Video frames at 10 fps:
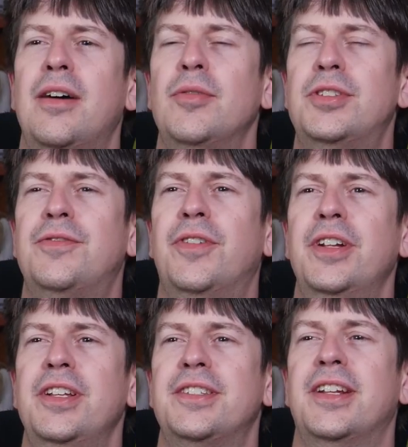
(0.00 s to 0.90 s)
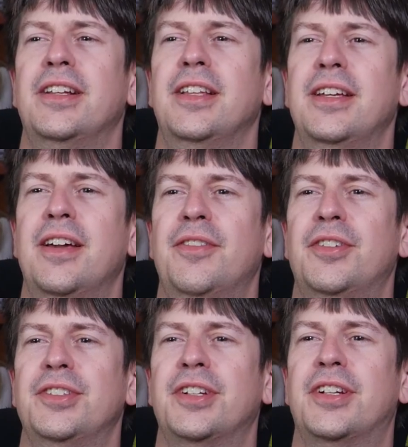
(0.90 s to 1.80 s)
What's funny is that I like how
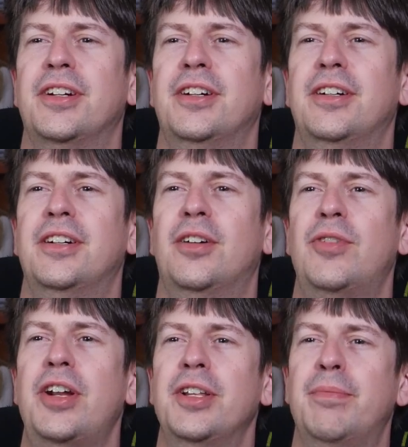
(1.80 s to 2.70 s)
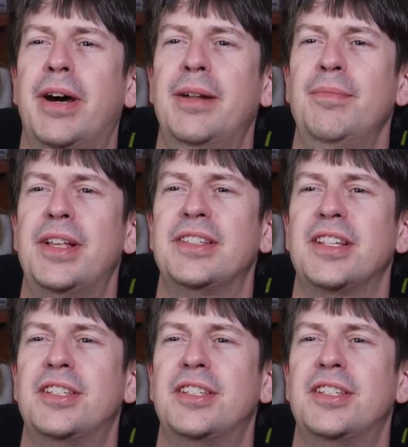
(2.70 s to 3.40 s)
there's like a radar on the bottom that's like